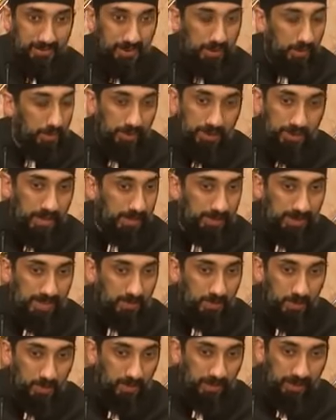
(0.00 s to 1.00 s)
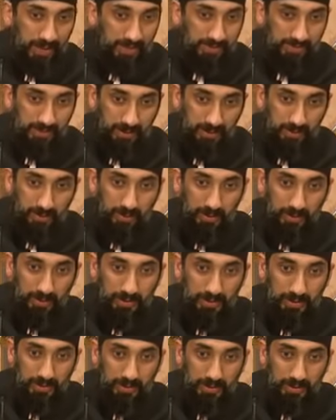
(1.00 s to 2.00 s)
He would not keep you alive anymore.
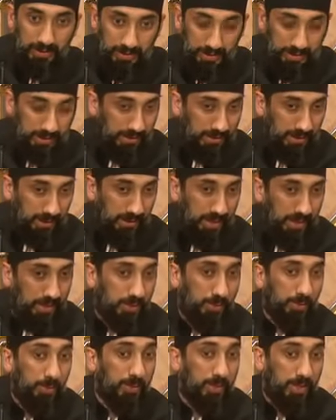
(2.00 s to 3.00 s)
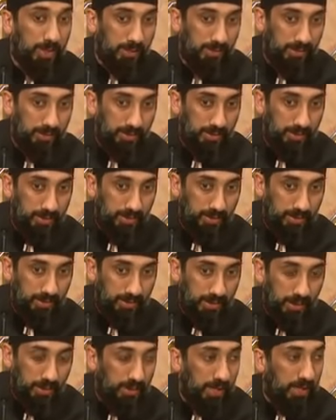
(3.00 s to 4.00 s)
This is Allah's sunnah.
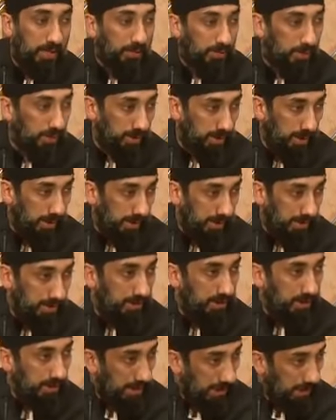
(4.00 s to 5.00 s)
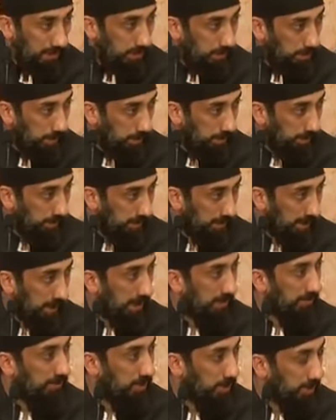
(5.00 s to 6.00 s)
Allah's sunnah is He keeps people
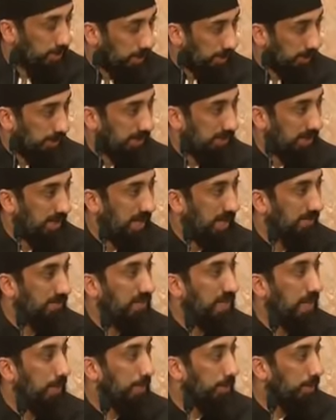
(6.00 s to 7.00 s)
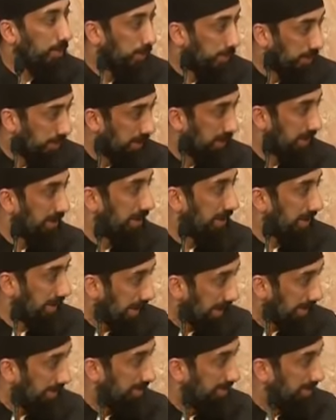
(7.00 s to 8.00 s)
alive so long as they have the opportunity to
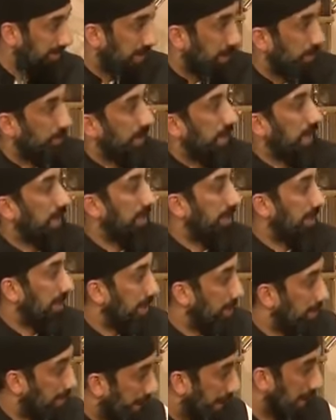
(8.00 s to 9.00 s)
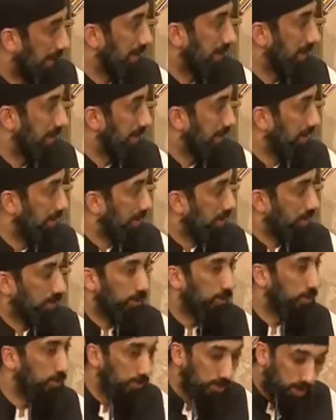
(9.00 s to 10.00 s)
get away to come back.
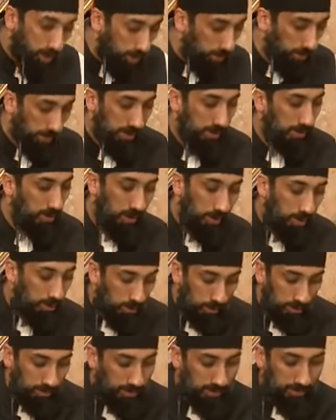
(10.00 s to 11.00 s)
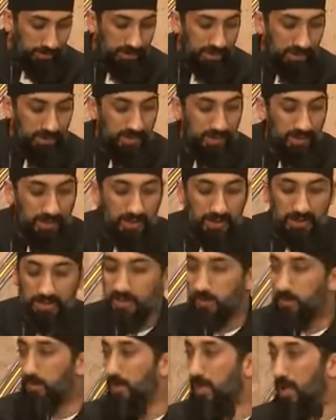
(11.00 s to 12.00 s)
So no one, no human being
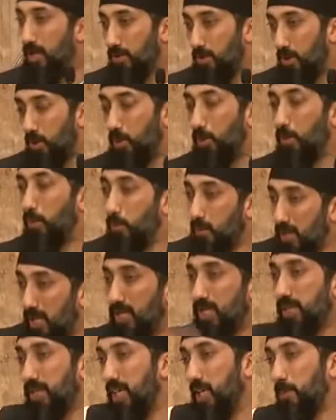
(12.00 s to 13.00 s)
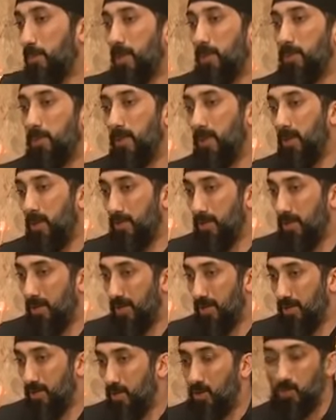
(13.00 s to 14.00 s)
is beyond hope. We think people are
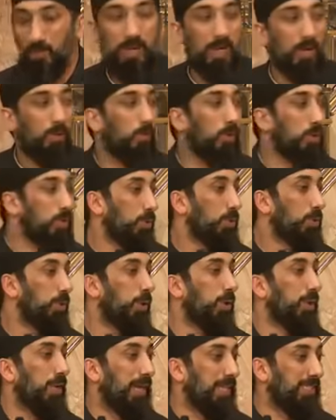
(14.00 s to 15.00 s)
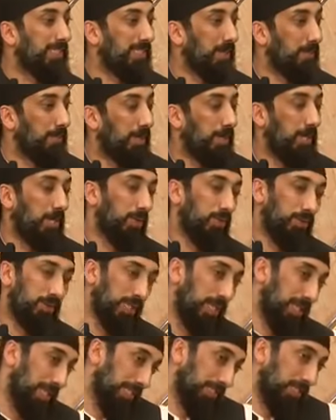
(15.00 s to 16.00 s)
beyond hope. When you don't like somebody, you
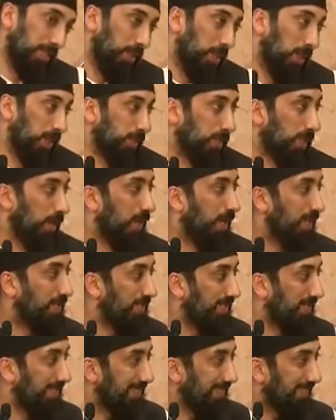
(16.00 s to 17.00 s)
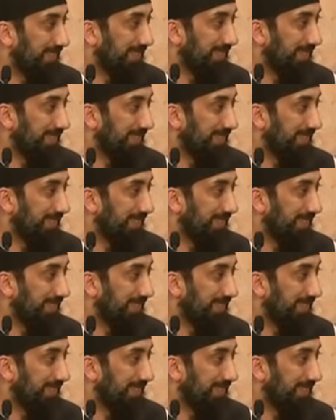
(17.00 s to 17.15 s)
say that's a lost cause.